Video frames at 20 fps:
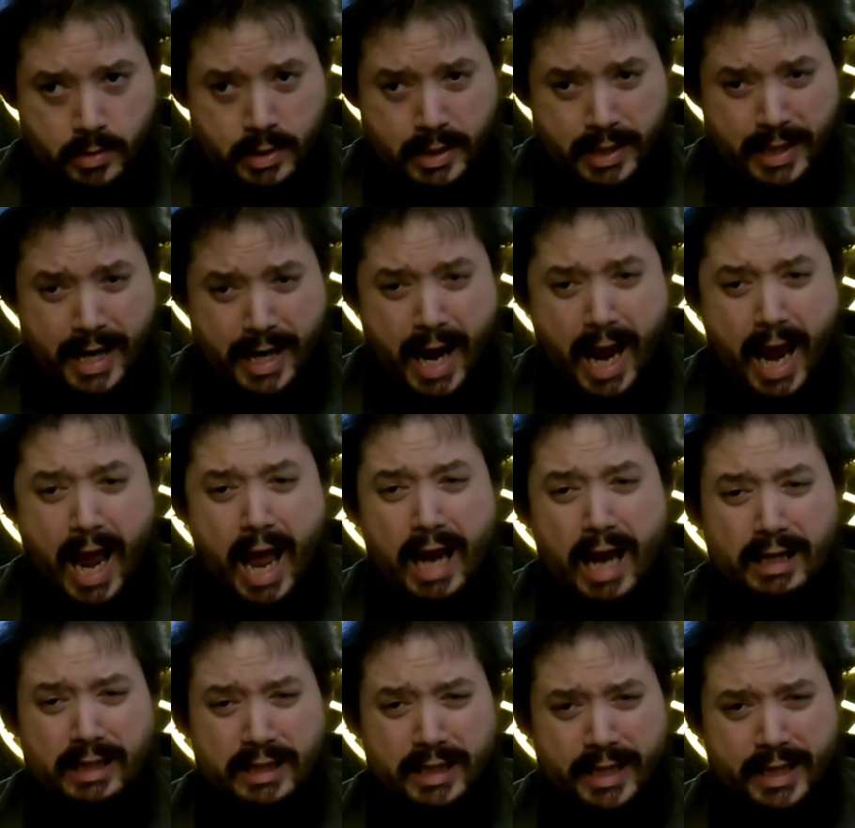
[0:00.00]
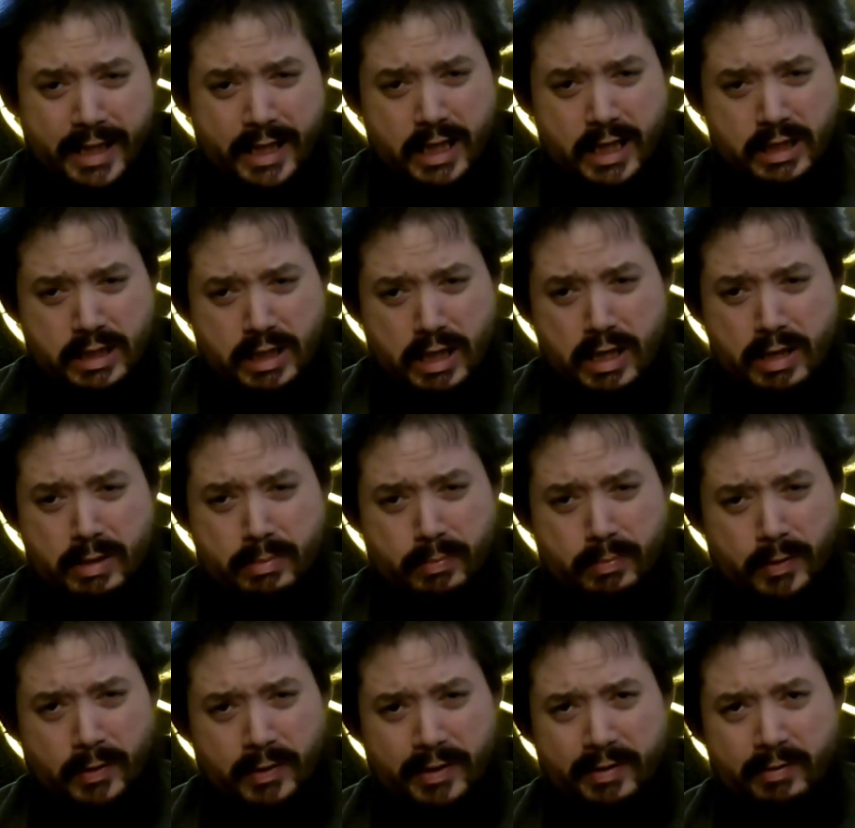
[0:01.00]
the acting is
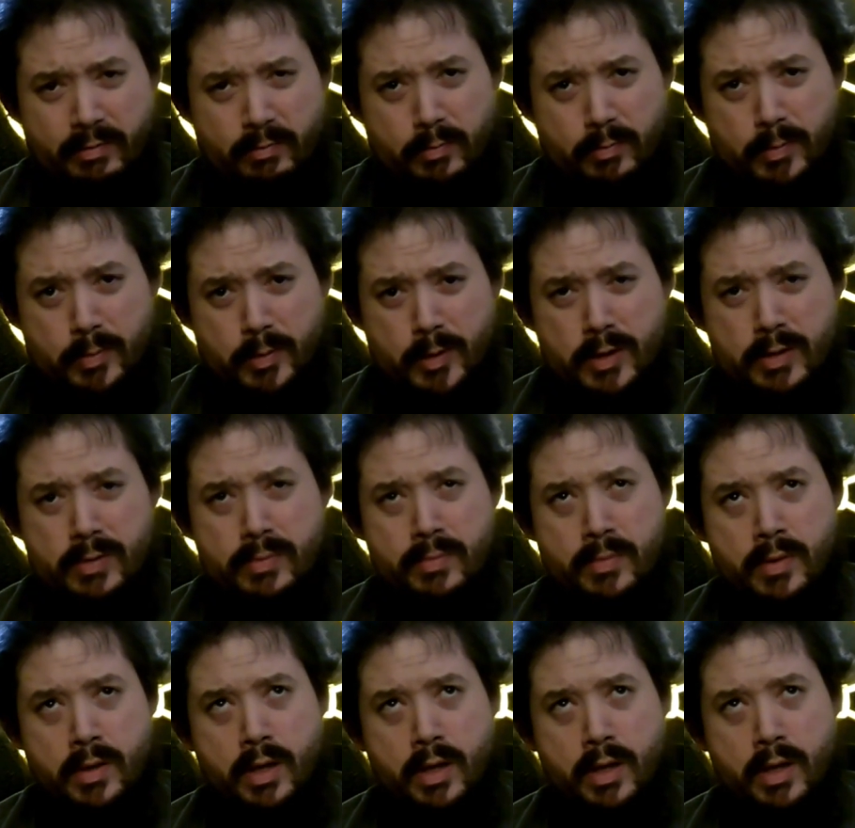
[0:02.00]
unbelievable